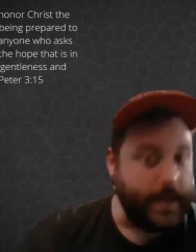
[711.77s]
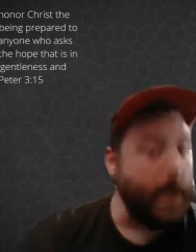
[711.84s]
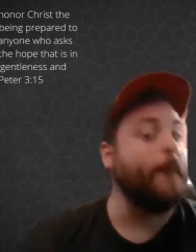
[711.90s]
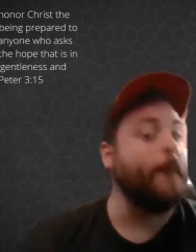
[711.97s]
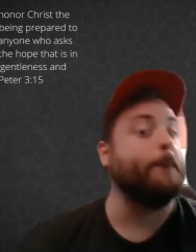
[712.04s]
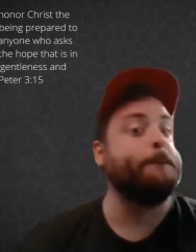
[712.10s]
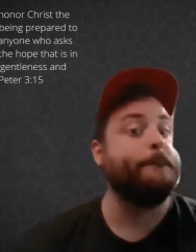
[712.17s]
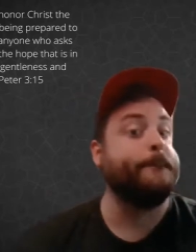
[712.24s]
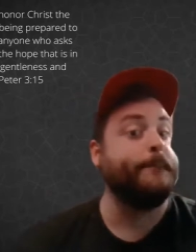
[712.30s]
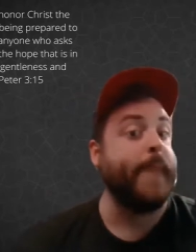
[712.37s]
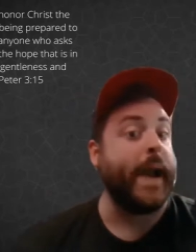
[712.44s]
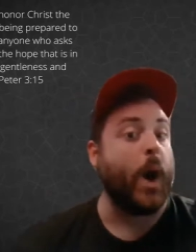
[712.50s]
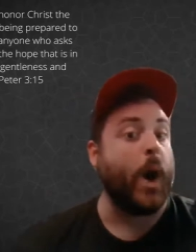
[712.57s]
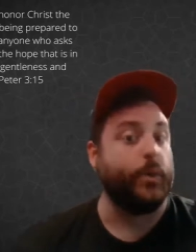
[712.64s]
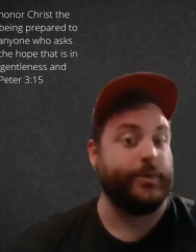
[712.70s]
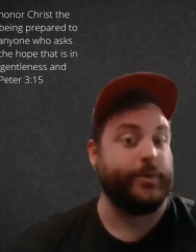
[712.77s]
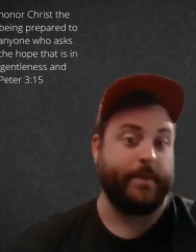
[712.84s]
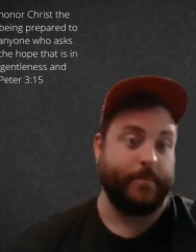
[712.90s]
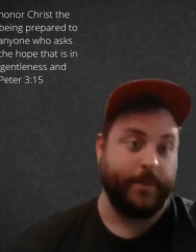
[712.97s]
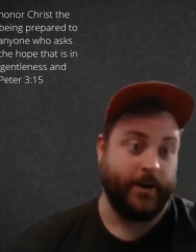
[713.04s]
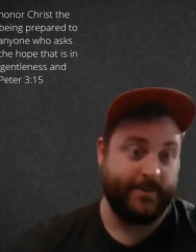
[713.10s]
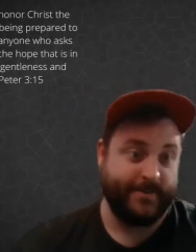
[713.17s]
A big old
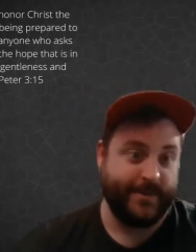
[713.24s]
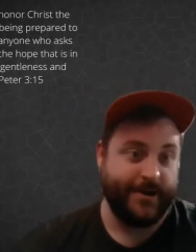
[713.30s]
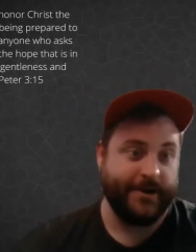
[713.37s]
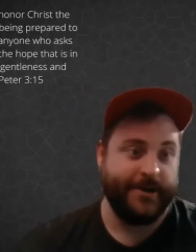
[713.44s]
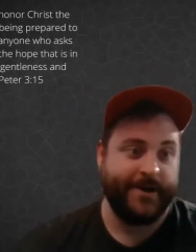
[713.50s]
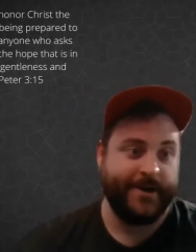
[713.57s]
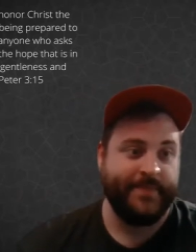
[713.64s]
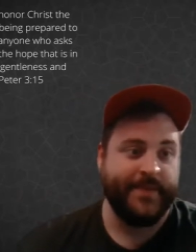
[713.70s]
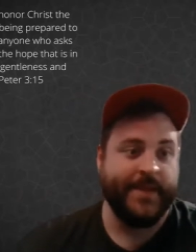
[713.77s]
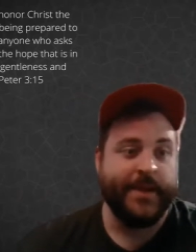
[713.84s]
number, all right?